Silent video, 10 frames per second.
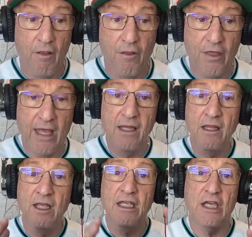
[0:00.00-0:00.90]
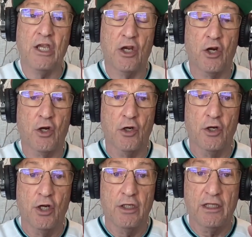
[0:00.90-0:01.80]
Then the year
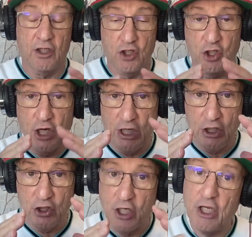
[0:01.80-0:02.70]
that changed